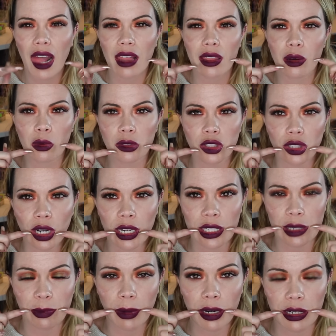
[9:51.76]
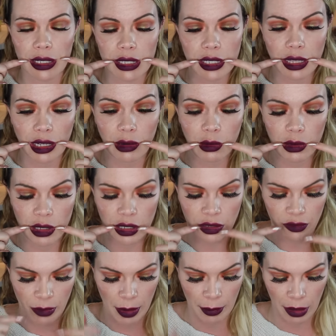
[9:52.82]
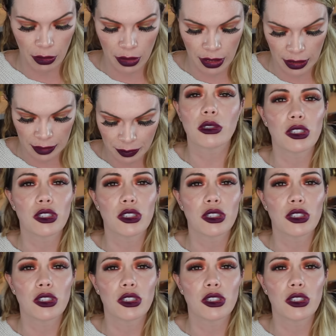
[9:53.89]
the driest part is in the corner of my mouth here.